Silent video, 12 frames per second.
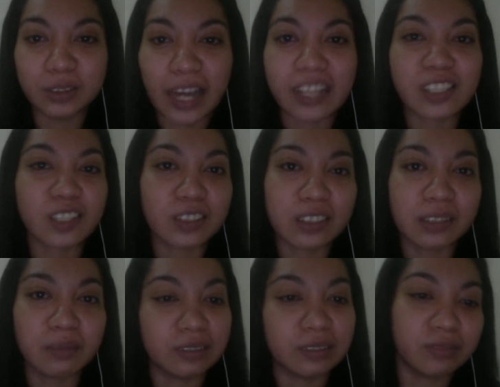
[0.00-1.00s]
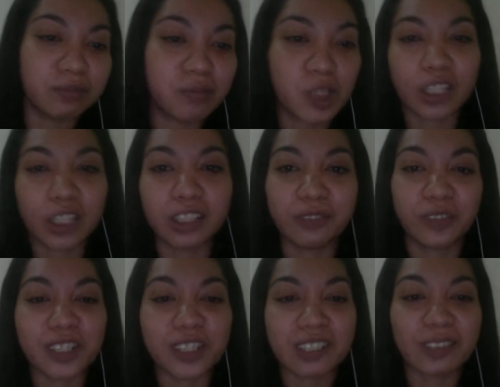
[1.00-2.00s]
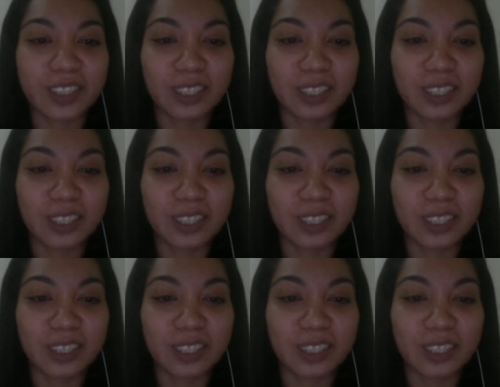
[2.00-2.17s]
answer them, and Michelle, of course.